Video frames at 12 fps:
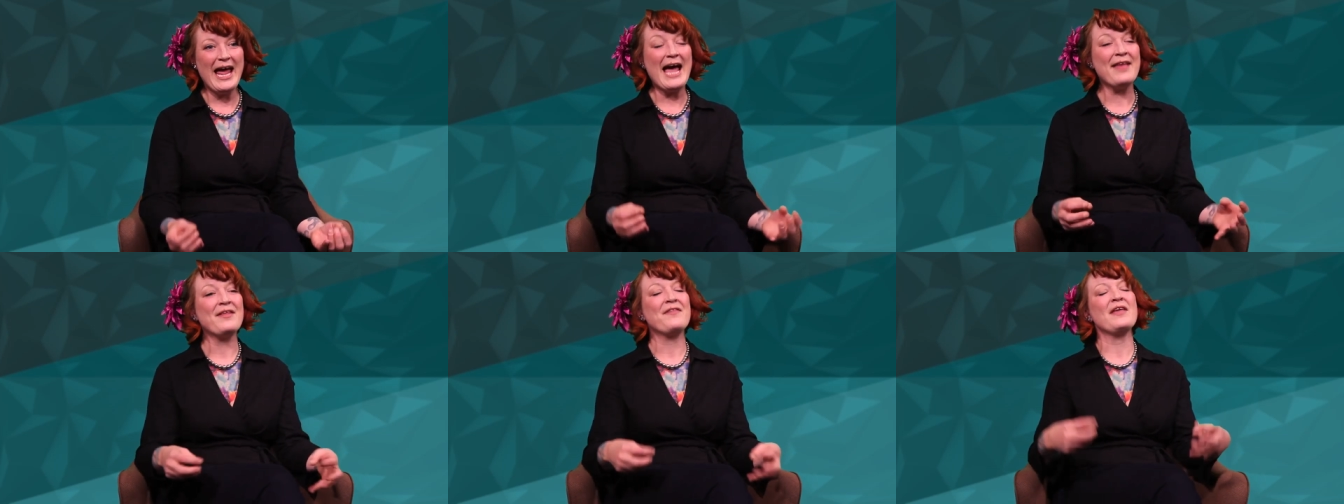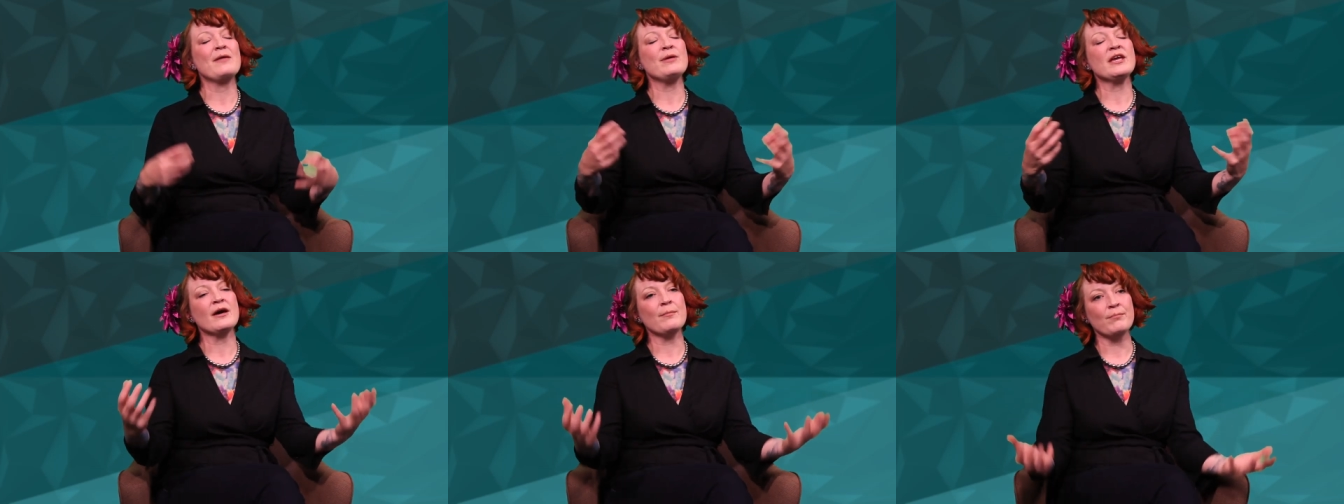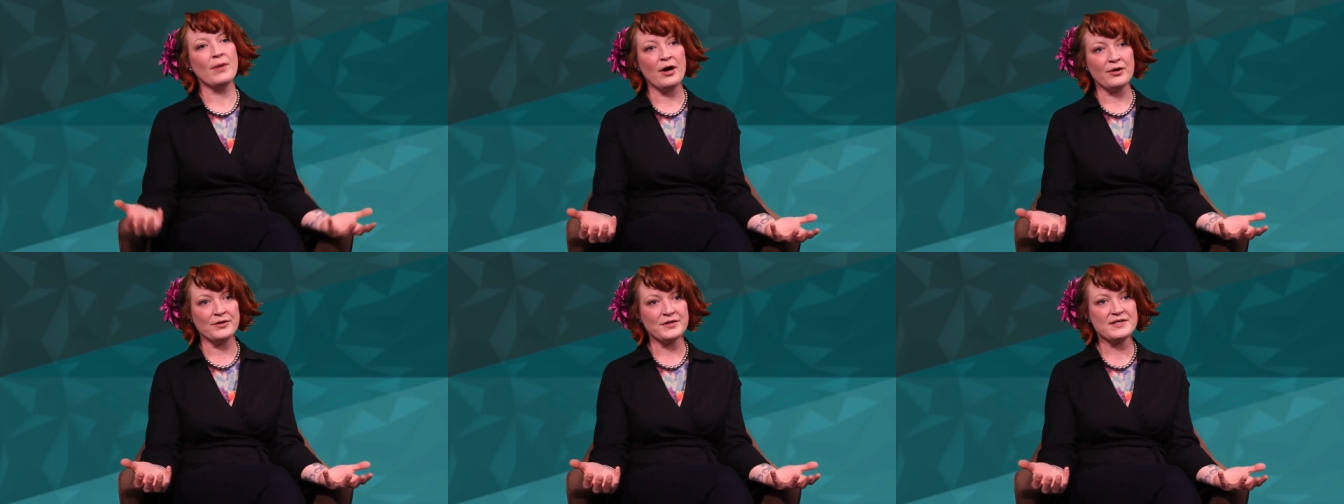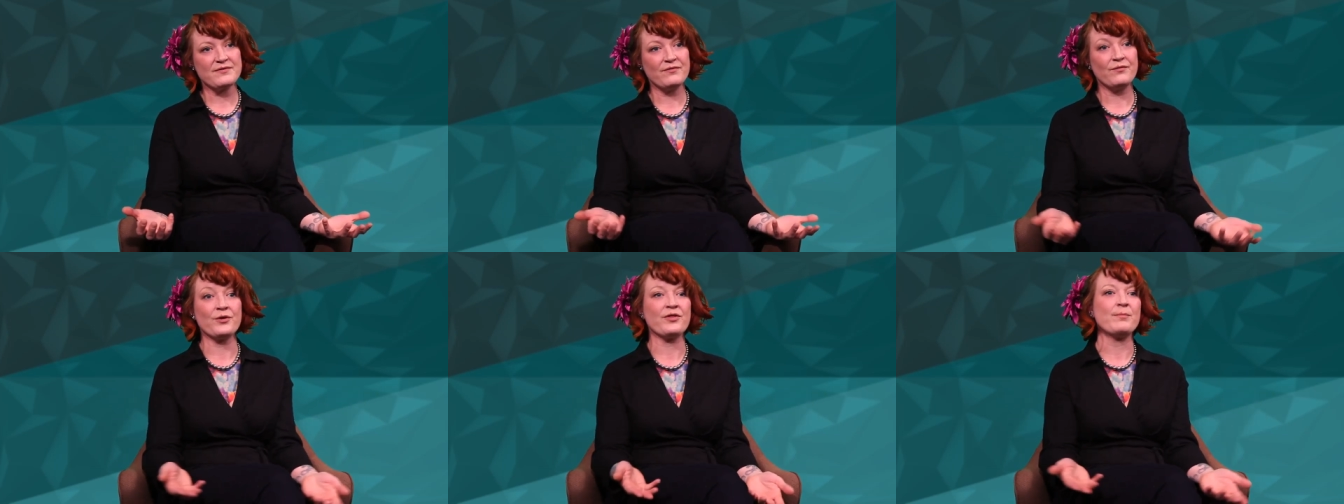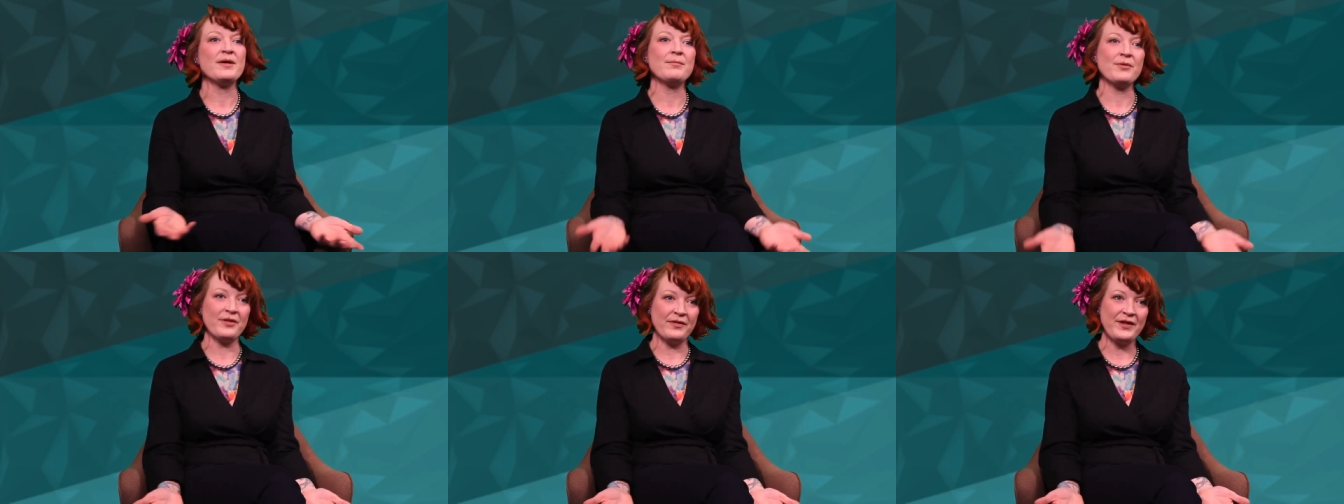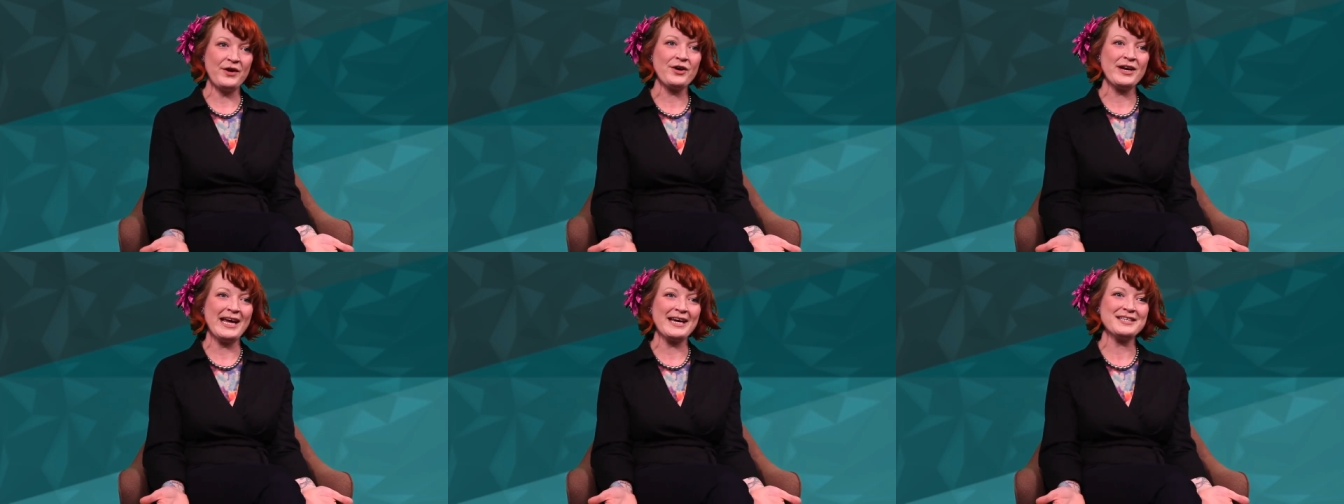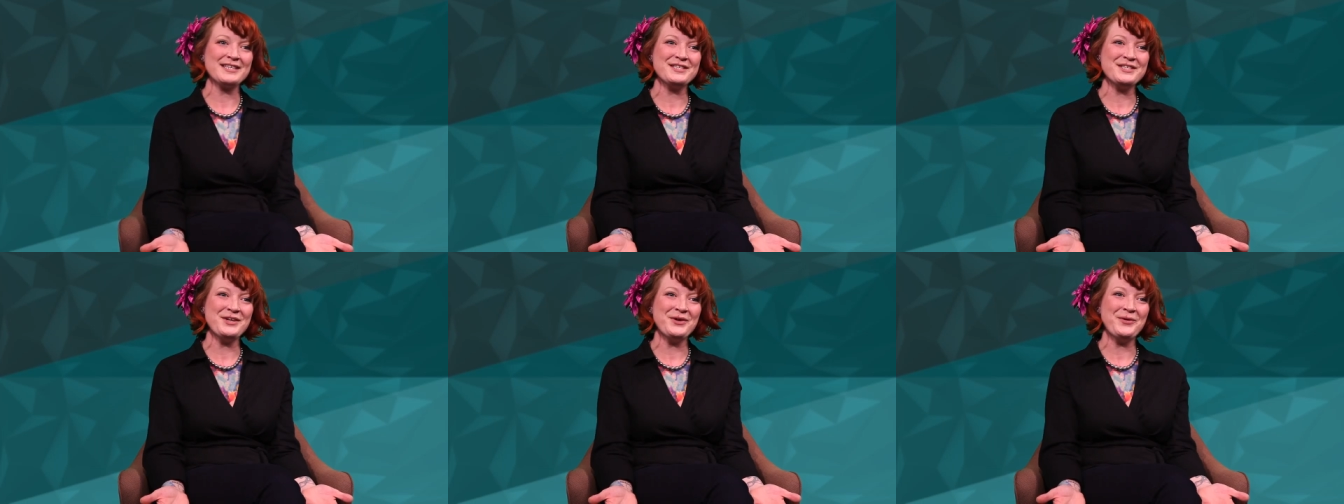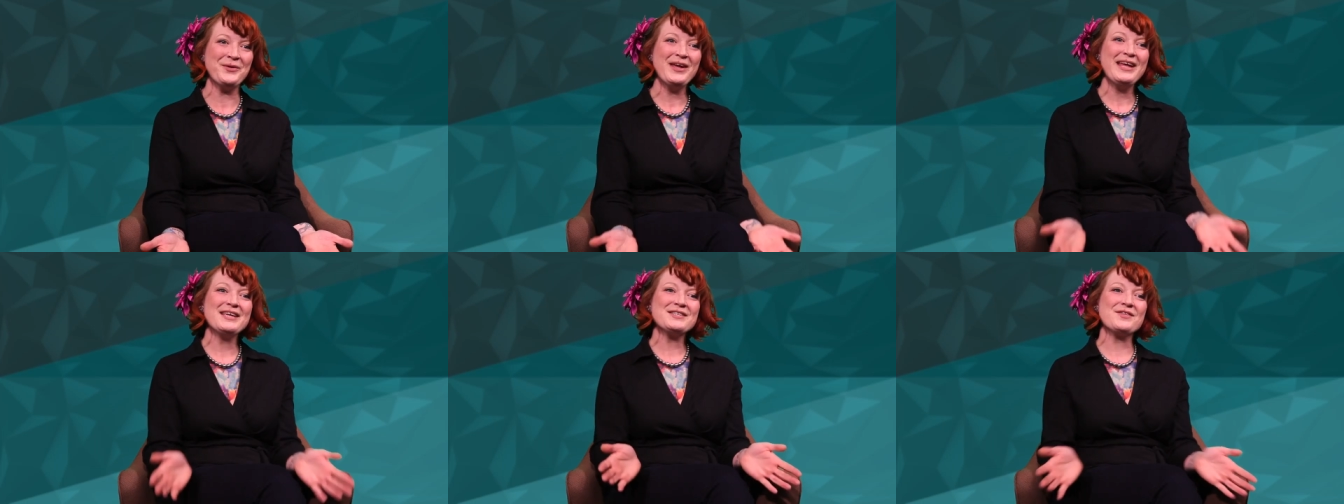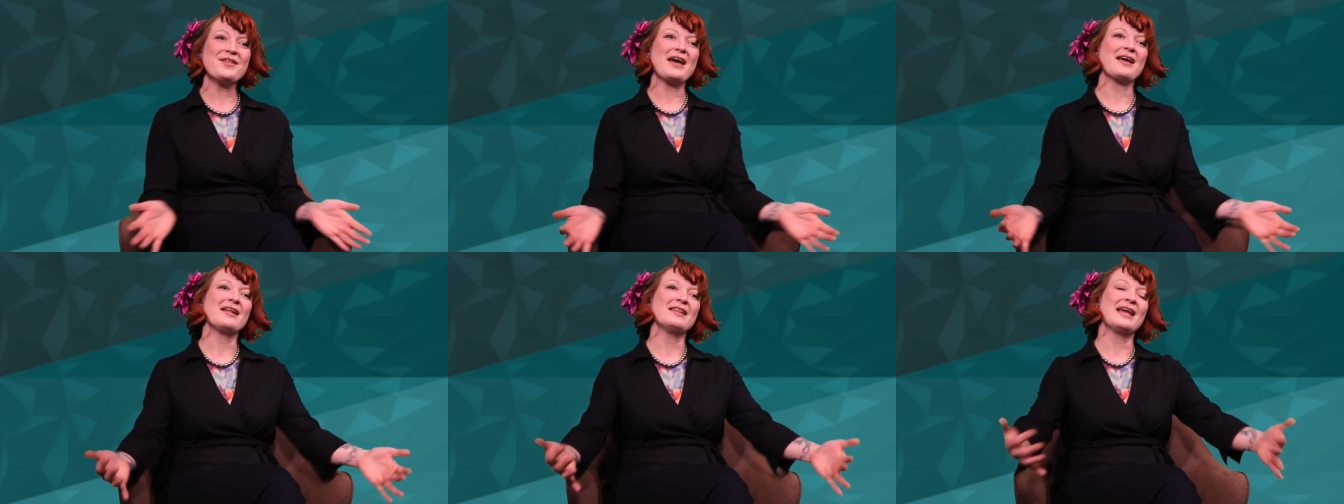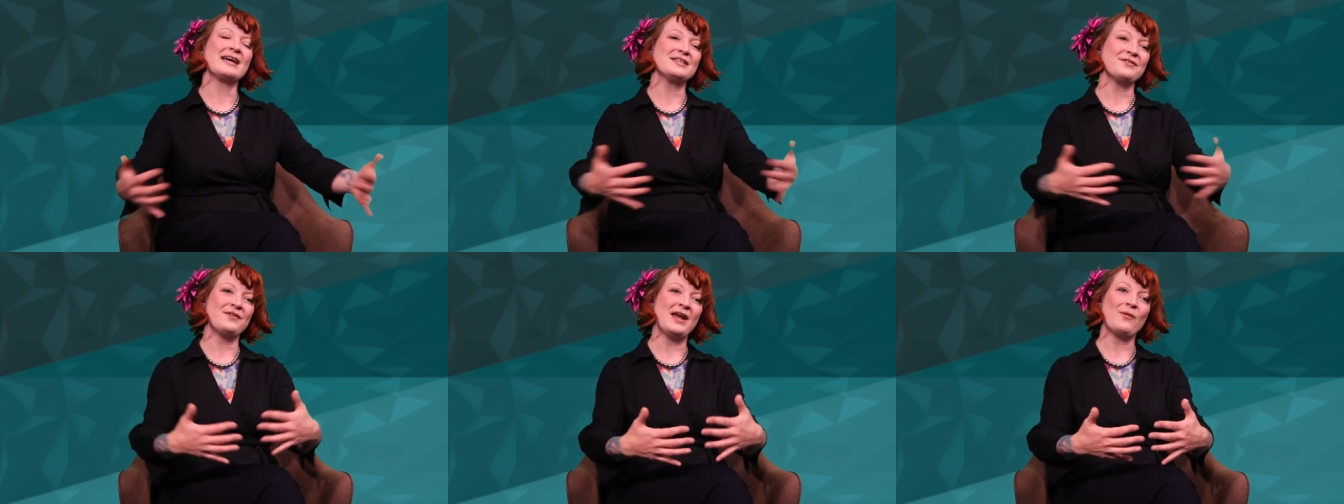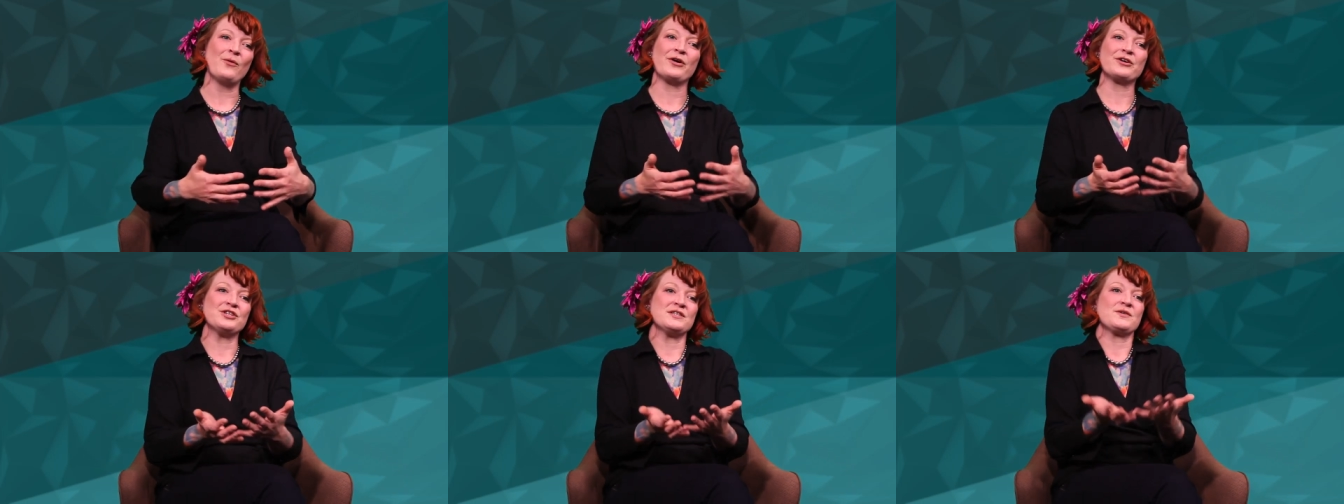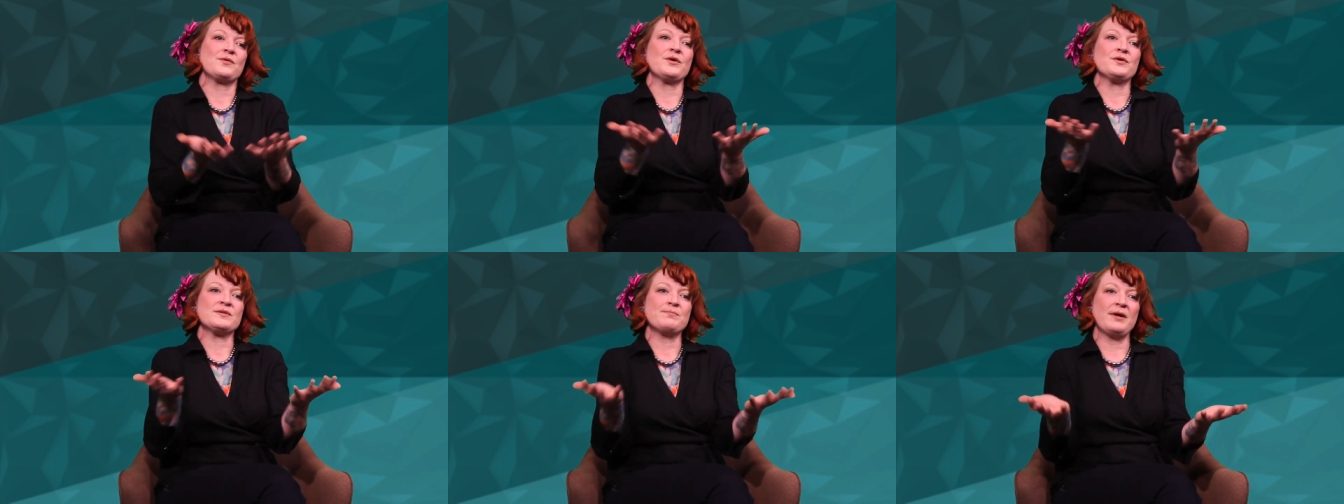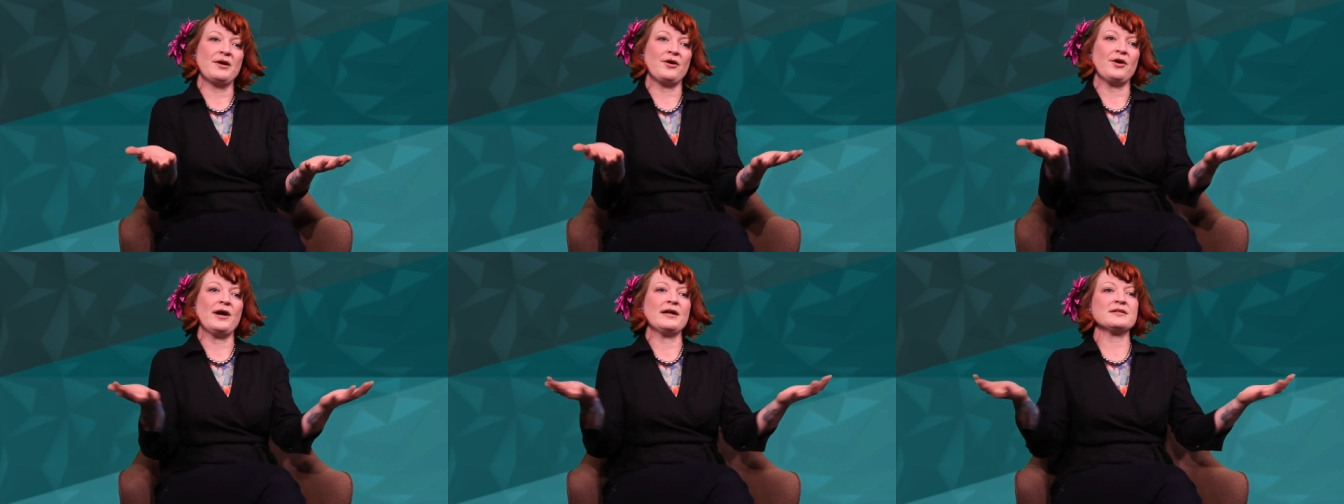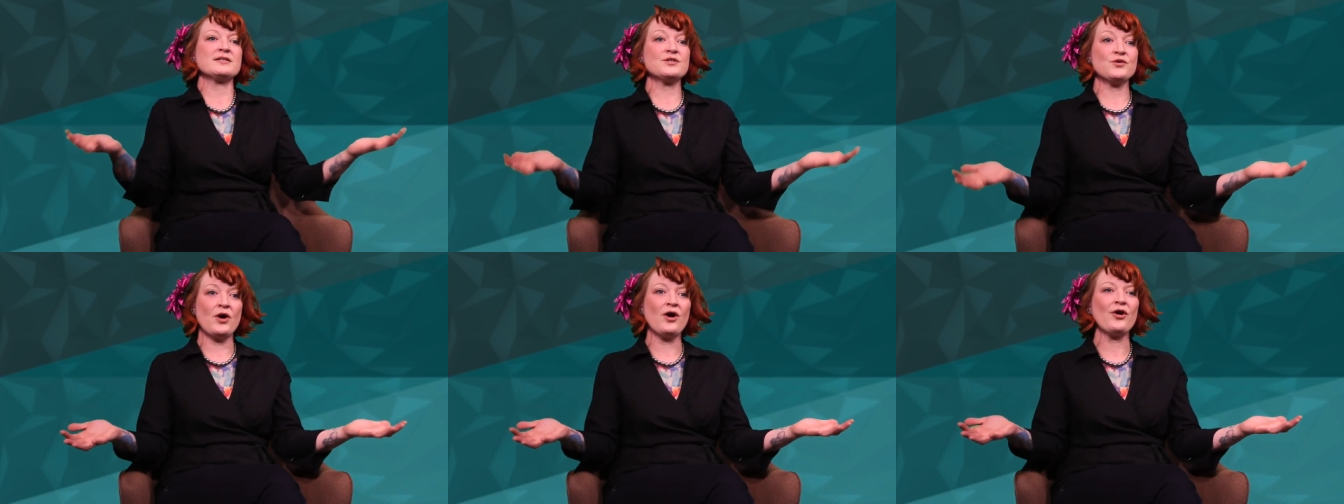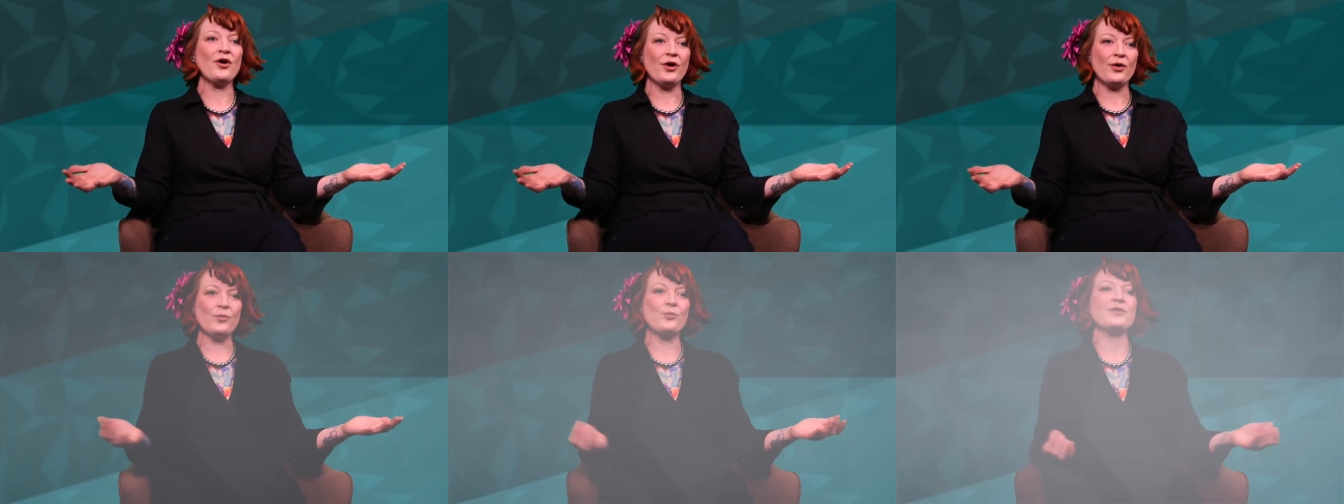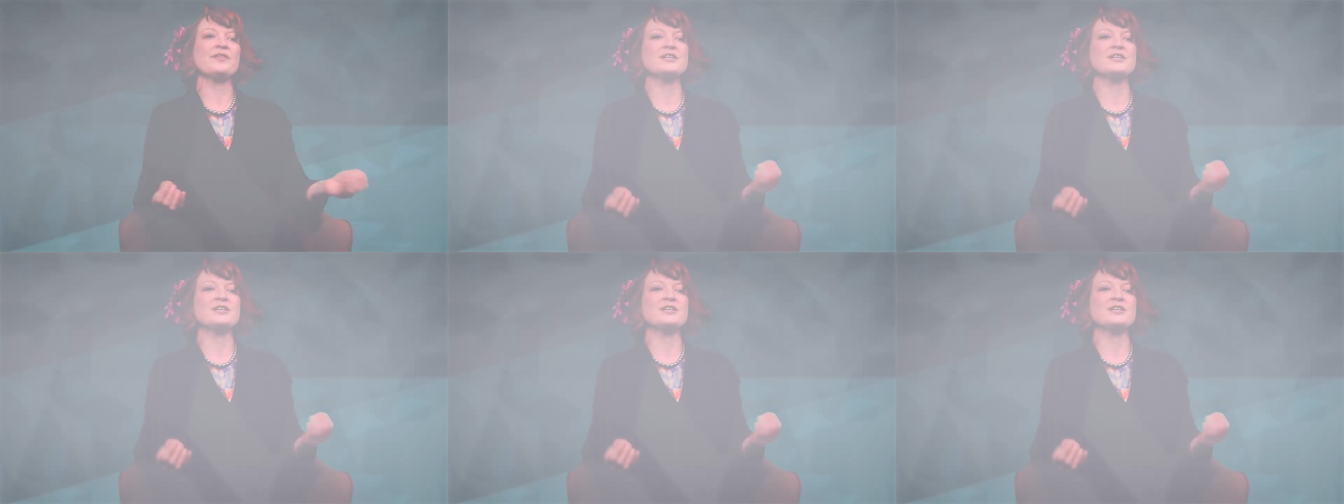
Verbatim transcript: And then they become models for the people that they're connected to. So that collective network just grows bigger and stronger with